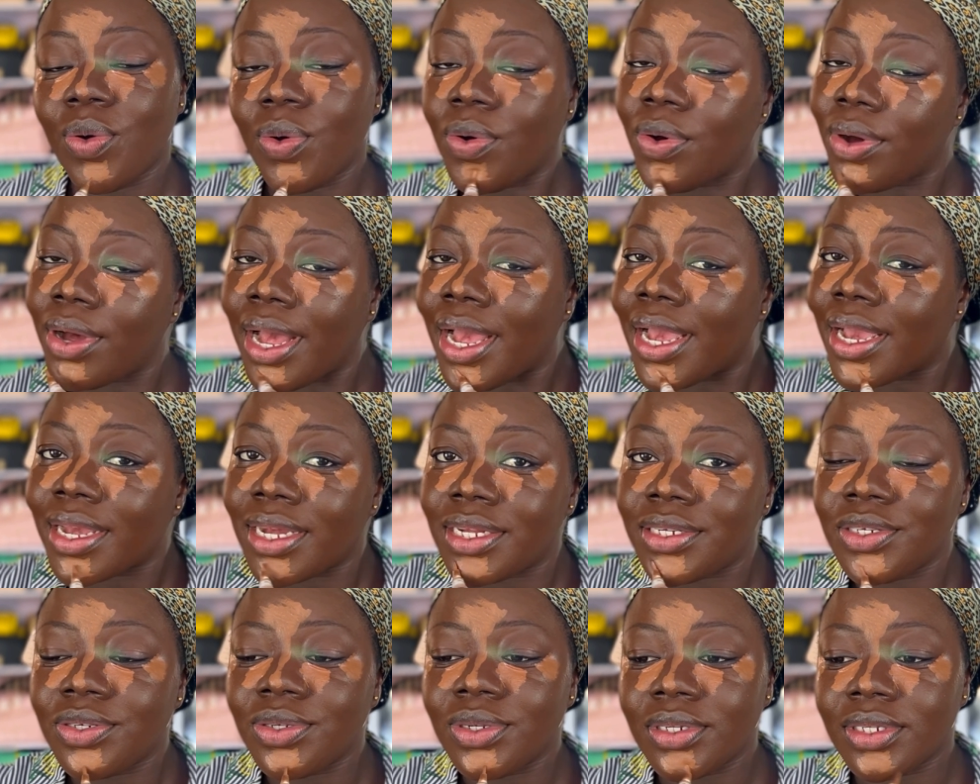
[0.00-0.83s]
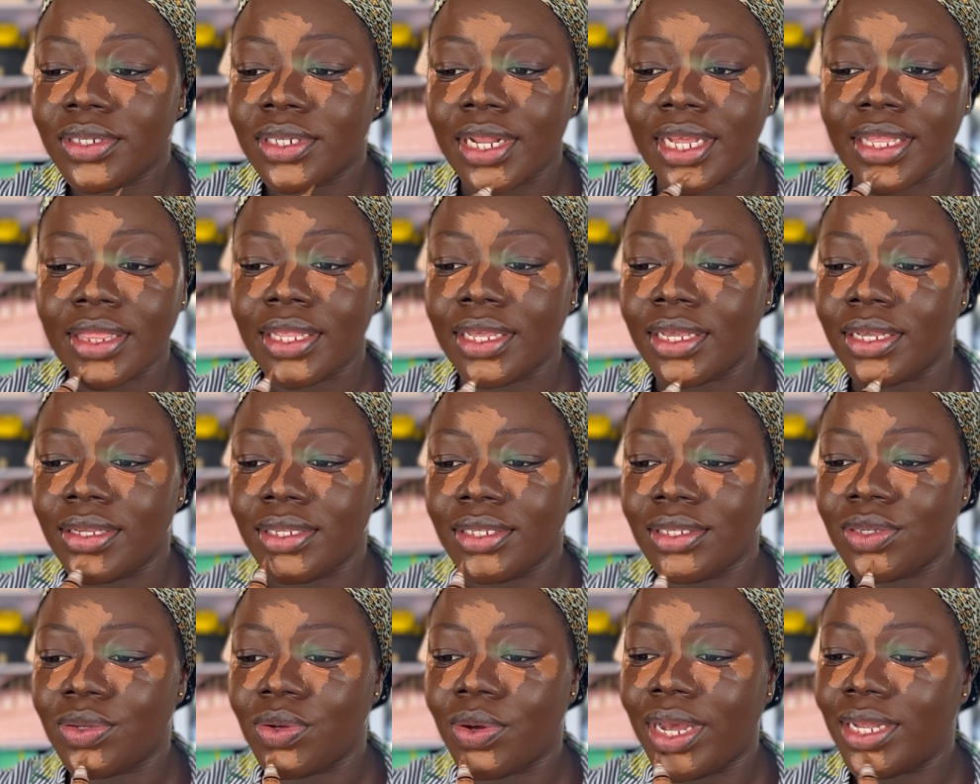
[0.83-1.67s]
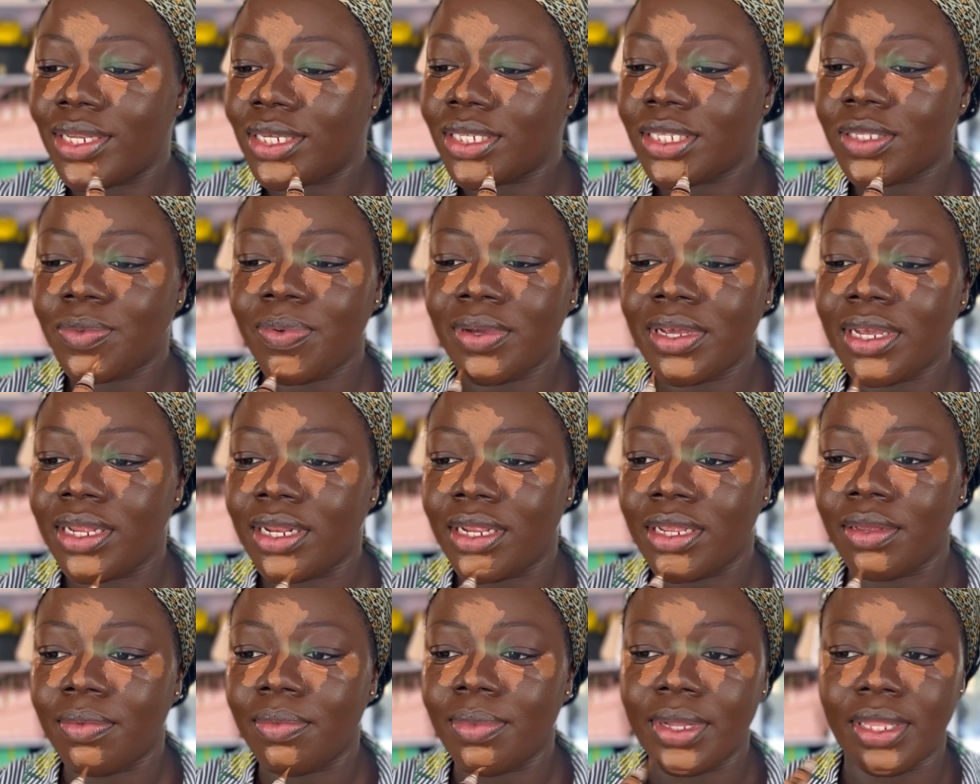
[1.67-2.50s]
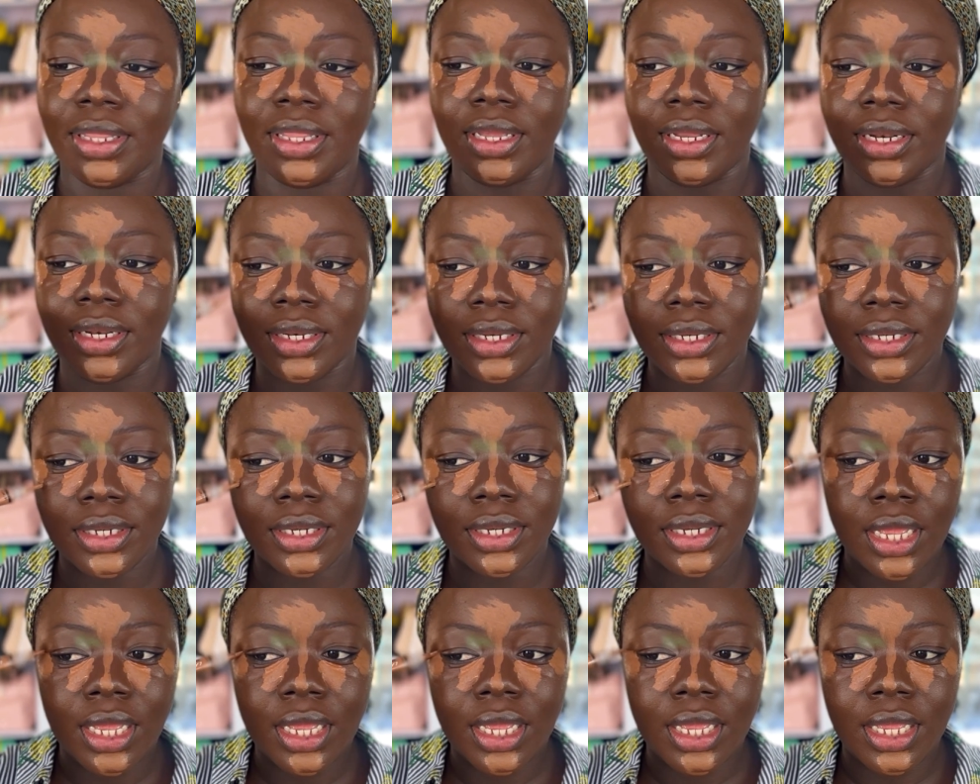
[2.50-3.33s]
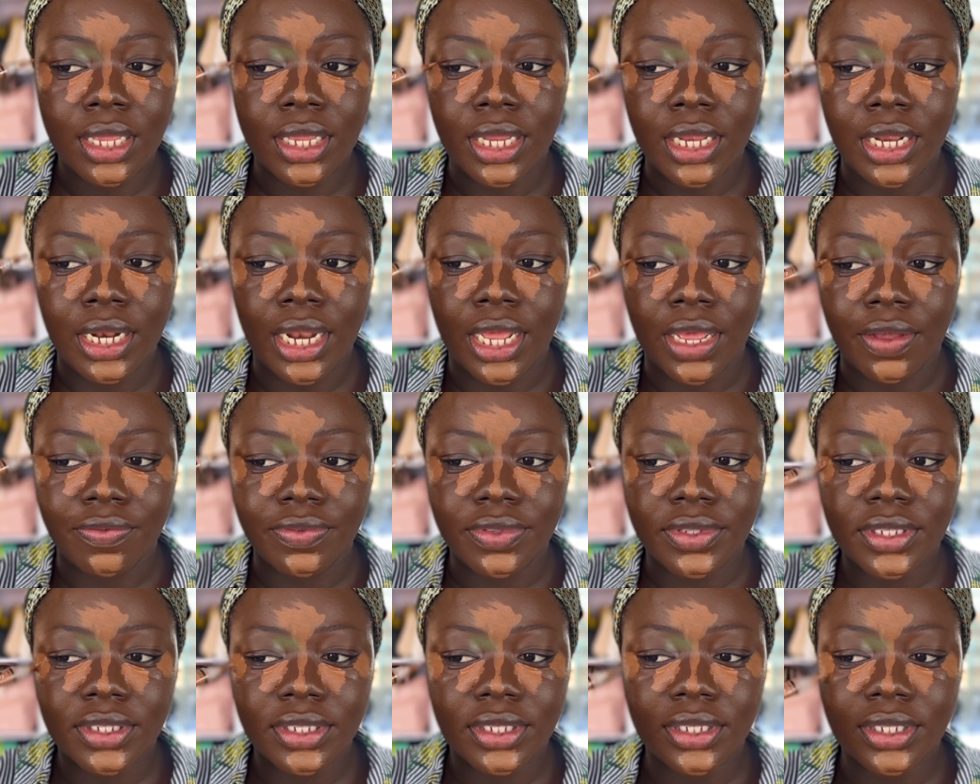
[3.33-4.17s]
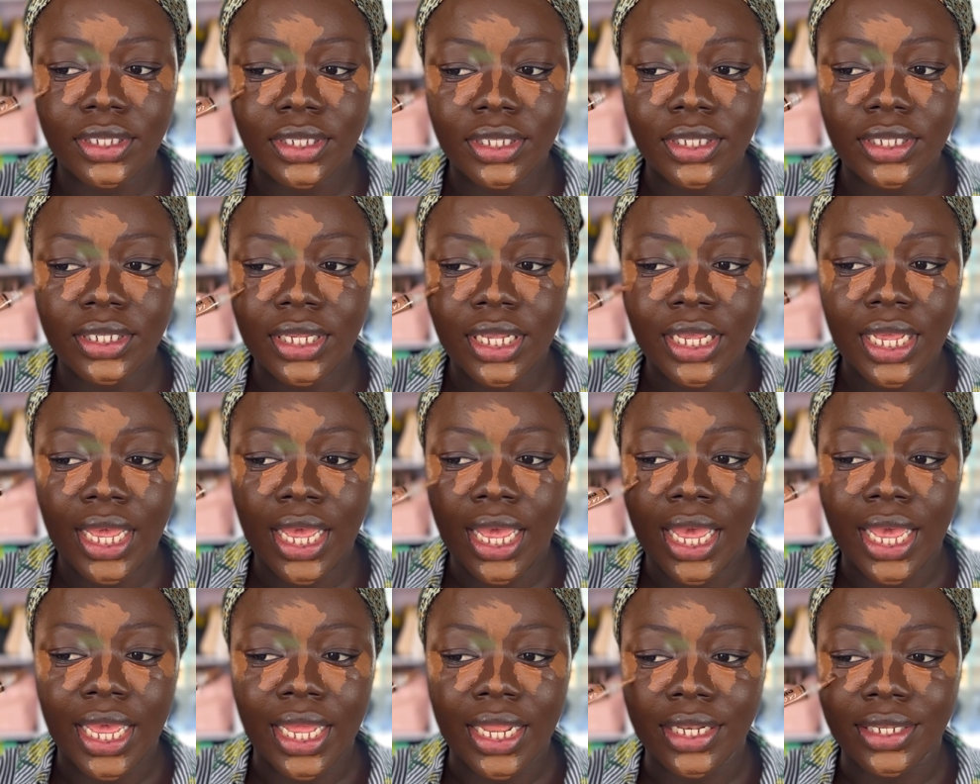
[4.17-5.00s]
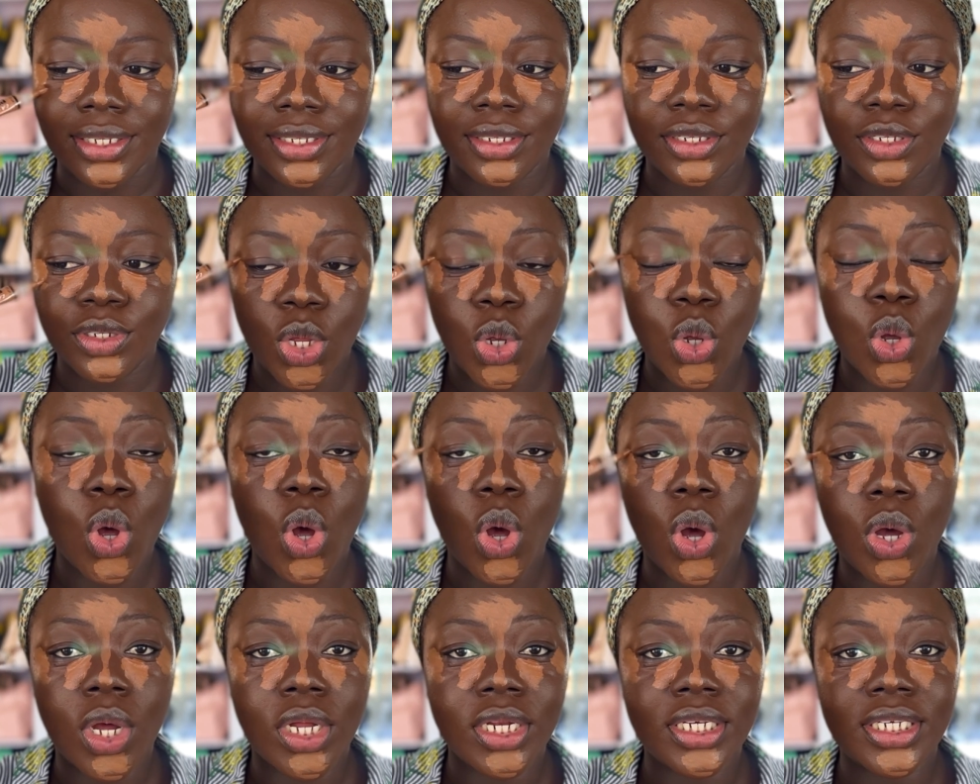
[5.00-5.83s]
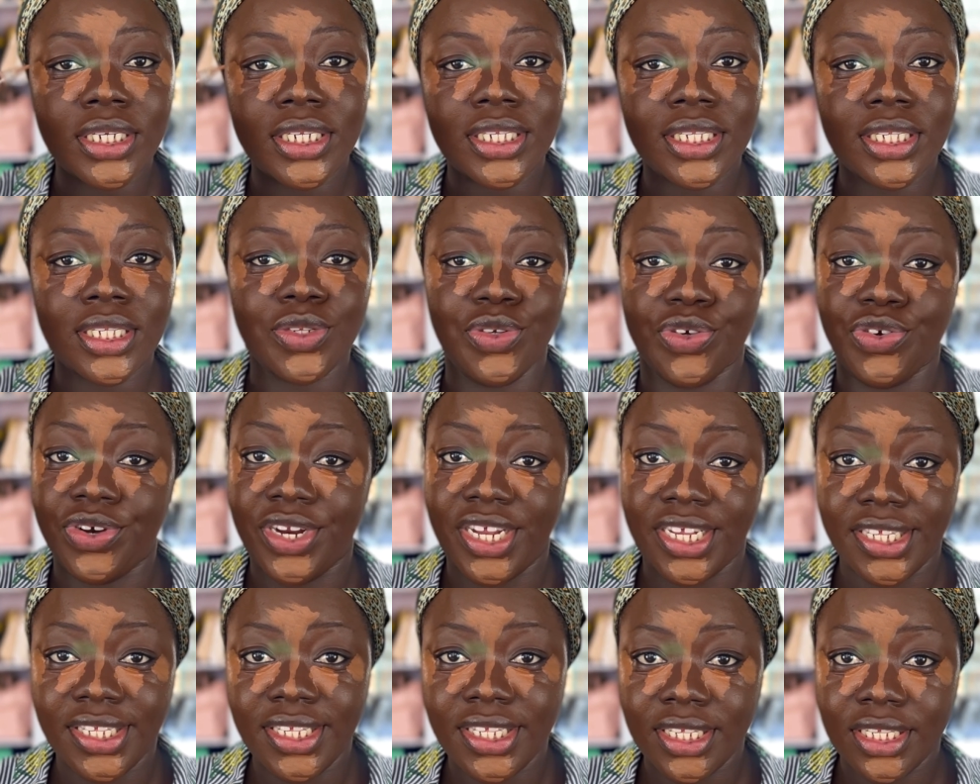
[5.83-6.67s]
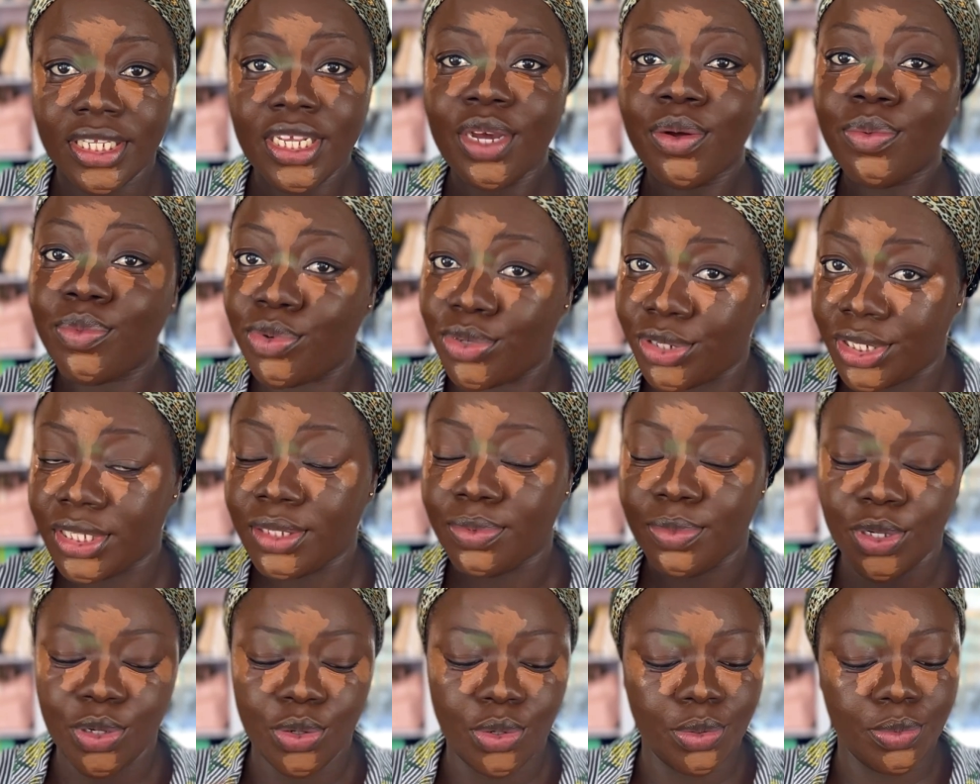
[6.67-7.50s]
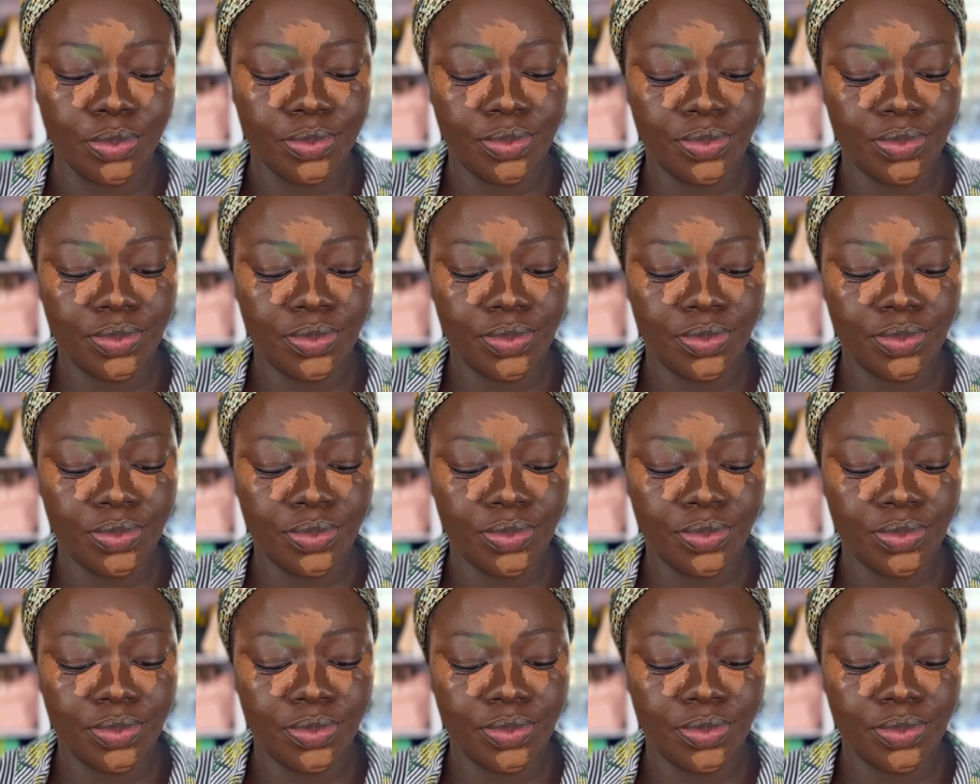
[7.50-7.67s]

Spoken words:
I can't do nothing, so I just paid him and then he left, and God's grace brought me home.